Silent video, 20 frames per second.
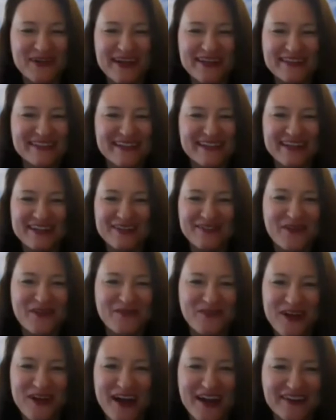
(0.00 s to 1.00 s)
decided to
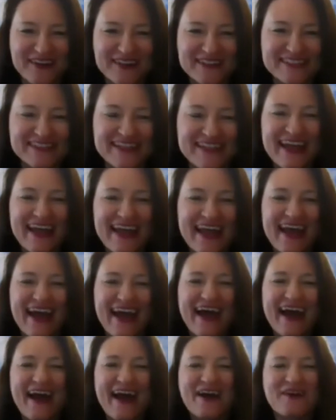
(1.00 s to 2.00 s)
run for Congress.
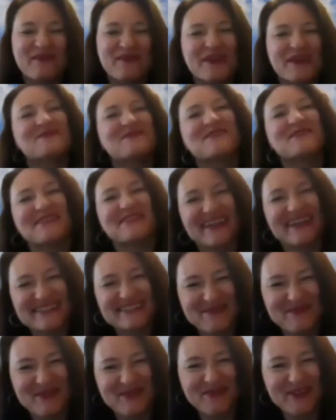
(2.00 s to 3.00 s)
And I'm sure the
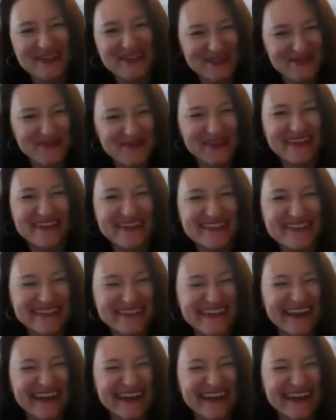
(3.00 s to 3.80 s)
next time I run, she'll be there too.